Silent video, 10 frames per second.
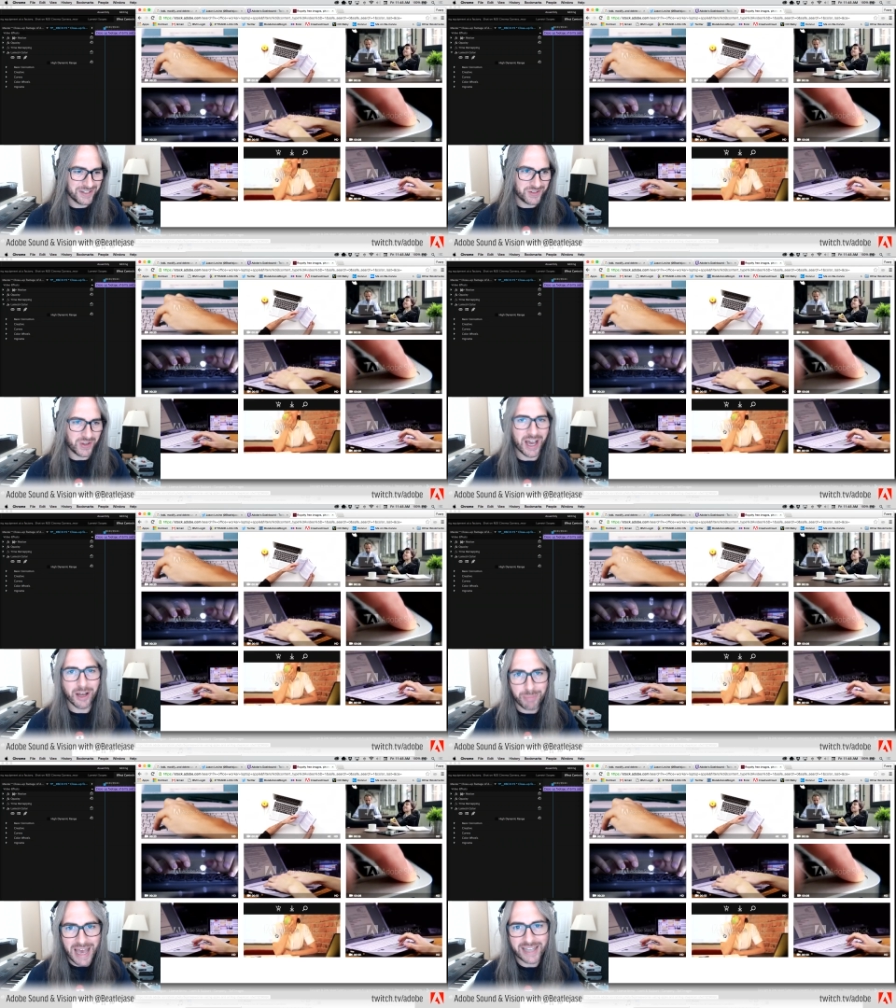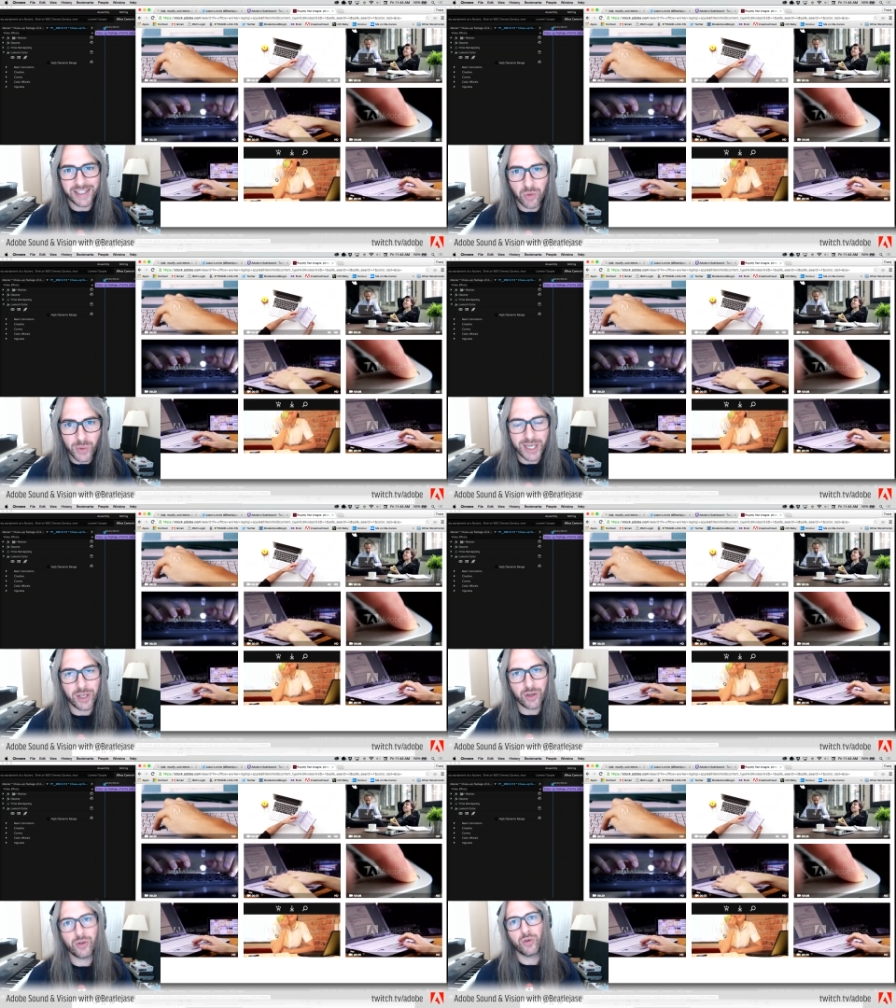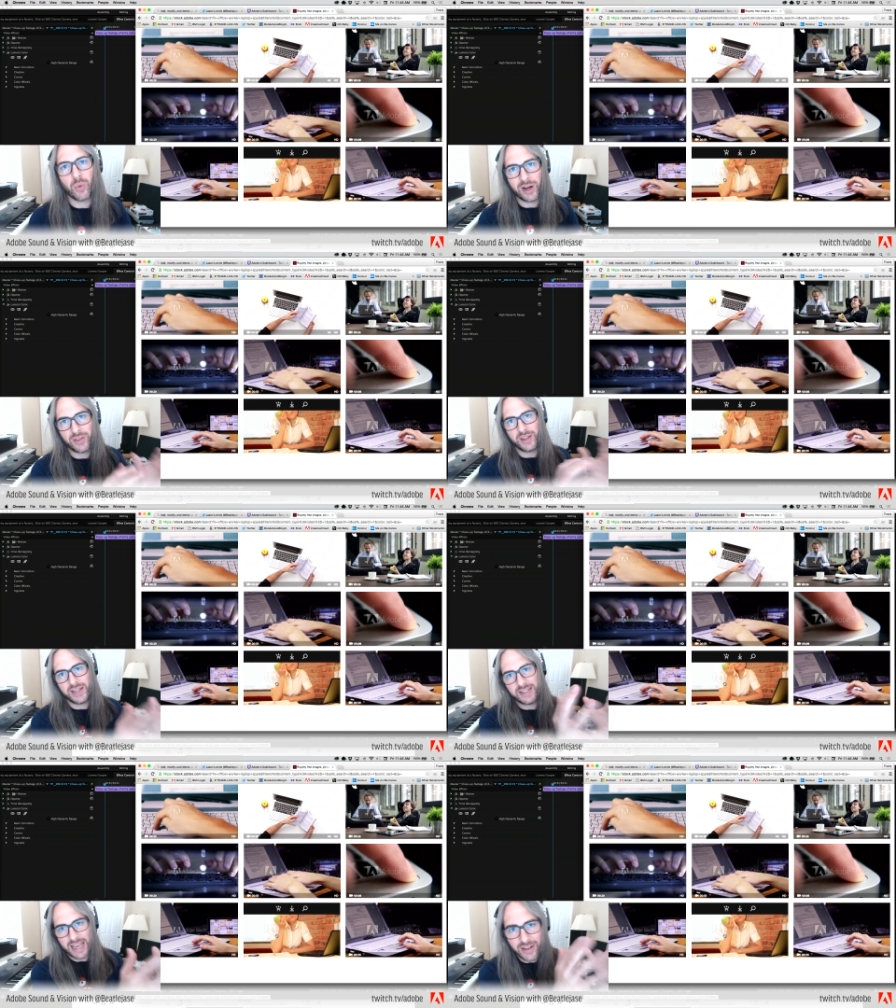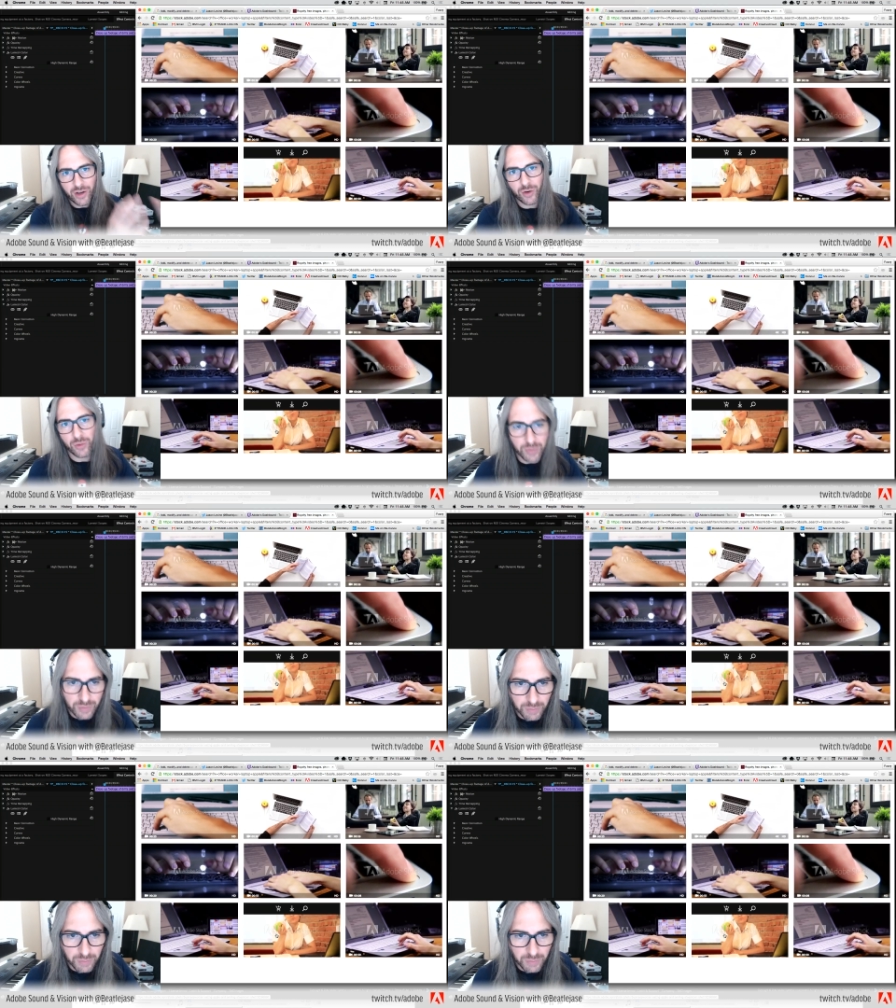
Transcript: So yeah, unpacking a Wii U where the Nintendo